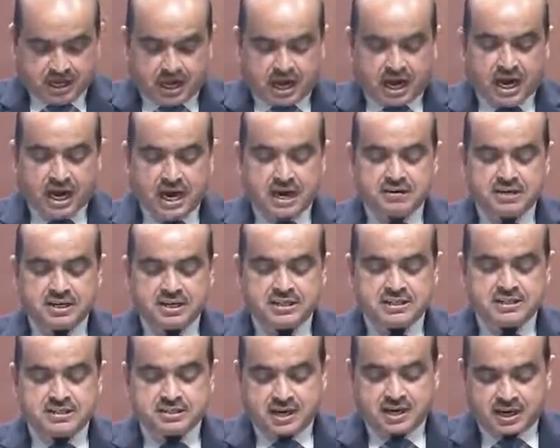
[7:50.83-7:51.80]
Our
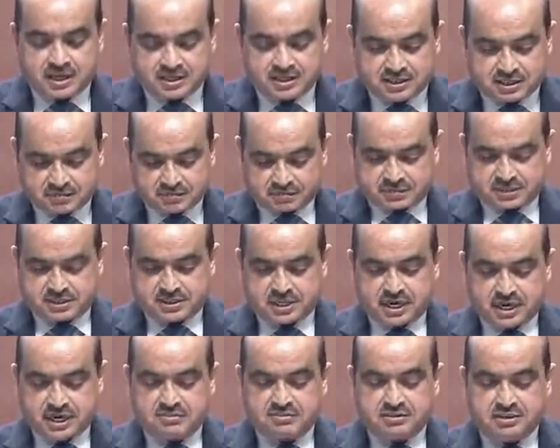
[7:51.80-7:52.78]
startups
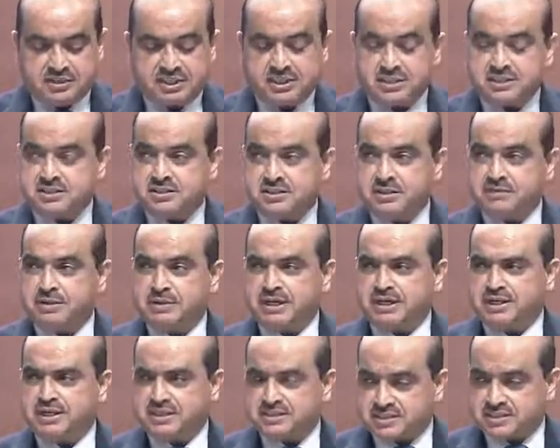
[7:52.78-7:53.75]
have done
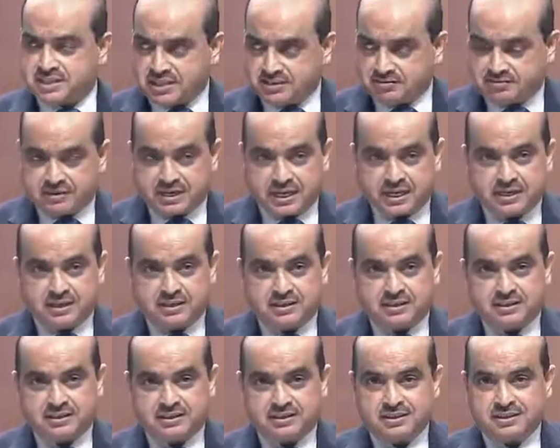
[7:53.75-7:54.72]
tremendously well
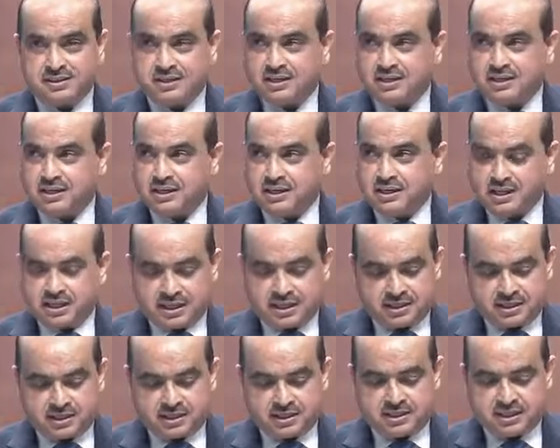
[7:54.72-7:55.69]

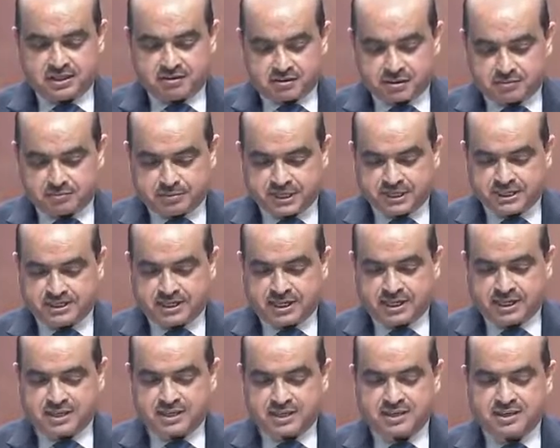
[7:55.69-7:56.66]
in developing
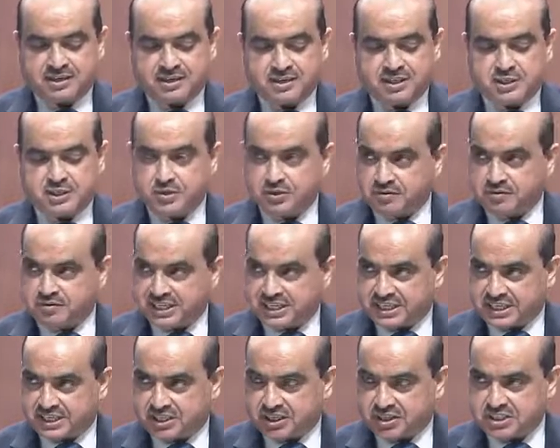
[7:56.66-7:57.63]
the UAV
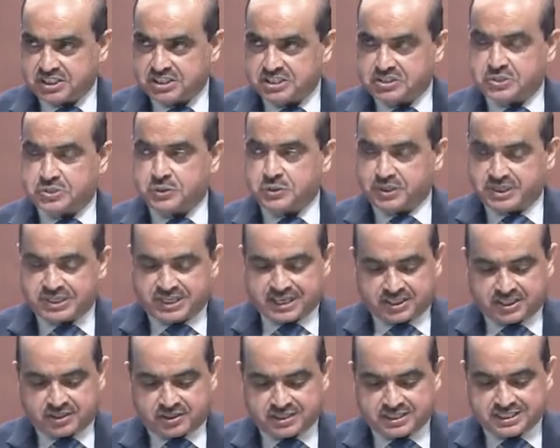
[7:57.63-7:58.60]
technologies, drone
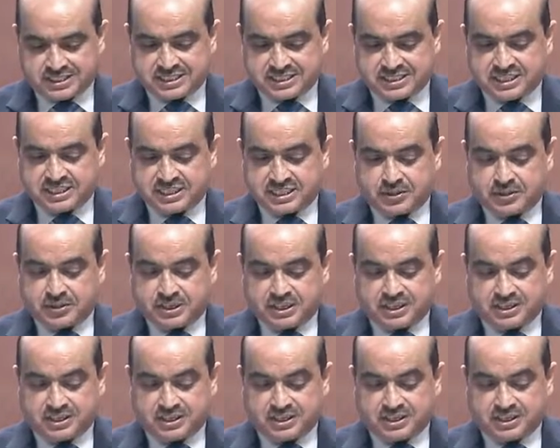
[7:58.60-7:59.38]
technologies, including